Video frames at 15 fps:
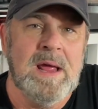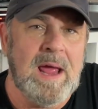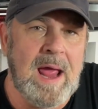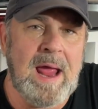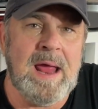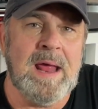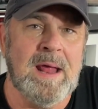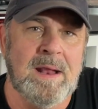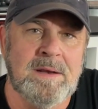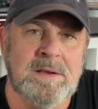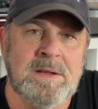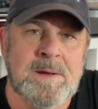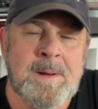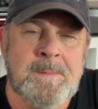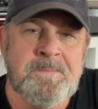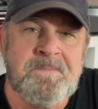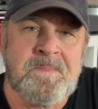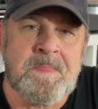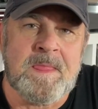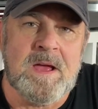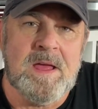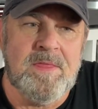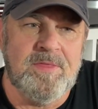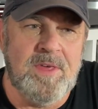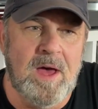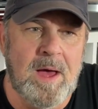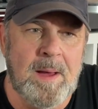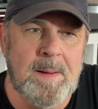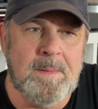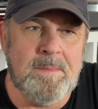and
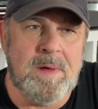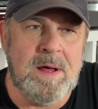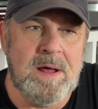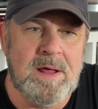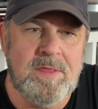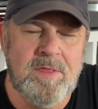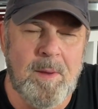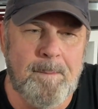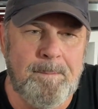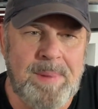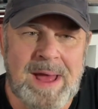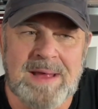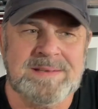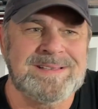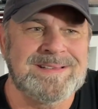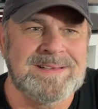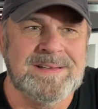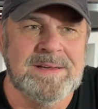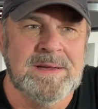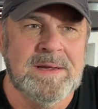the, the best